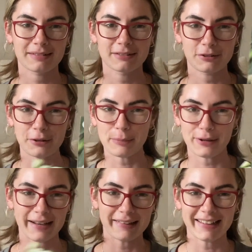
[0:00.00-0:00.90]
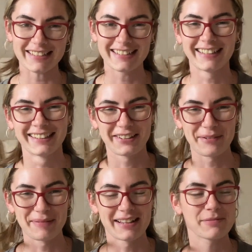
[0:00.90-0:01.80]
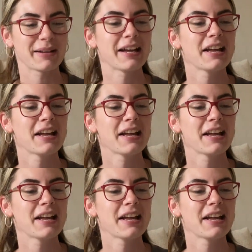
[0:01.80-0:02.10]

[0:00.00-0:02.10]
Do a pronunciation in the comments. But